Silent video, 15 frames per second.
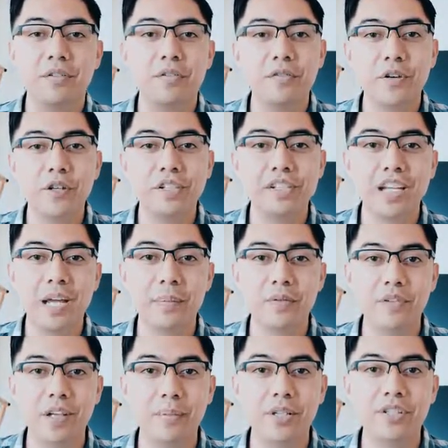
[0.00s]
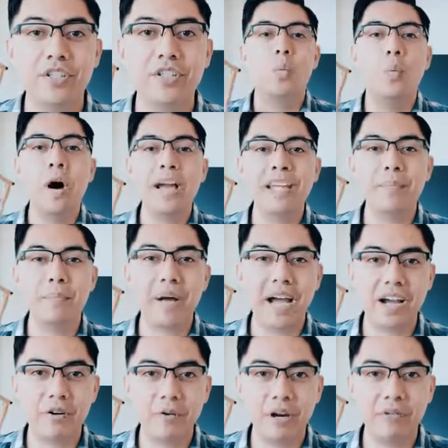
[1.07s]
The first type of image, white
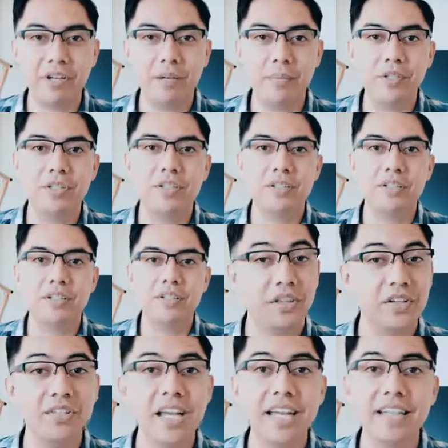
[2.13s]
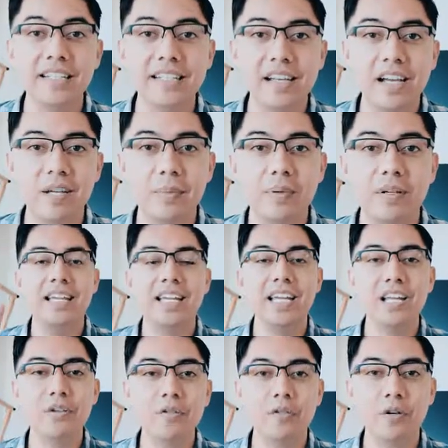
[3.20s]
background images. The second type,
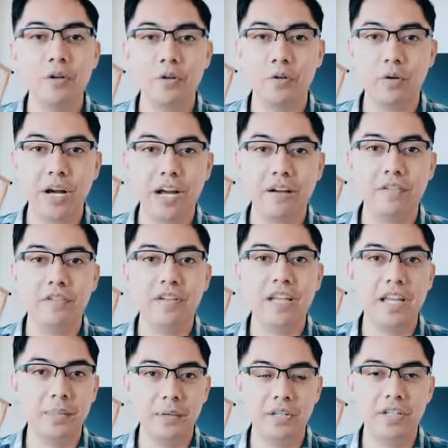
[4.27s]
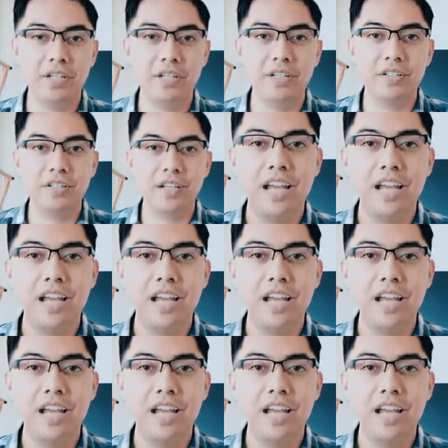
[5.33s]
infograph images.